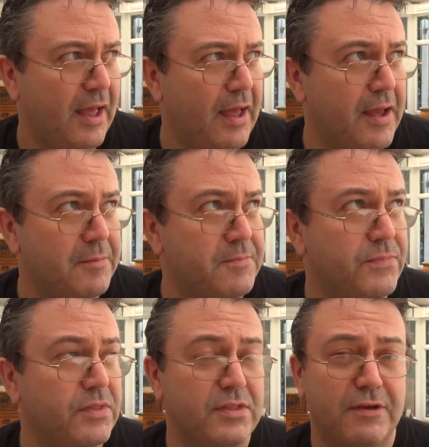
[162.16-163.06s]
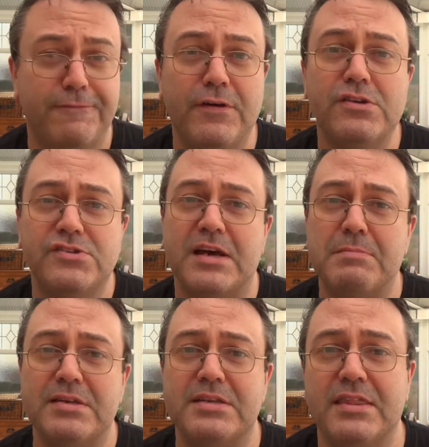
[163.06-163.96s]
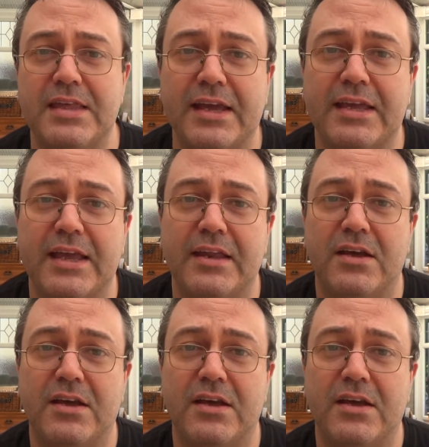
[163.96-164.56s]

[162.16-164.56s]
The first time I did that kit,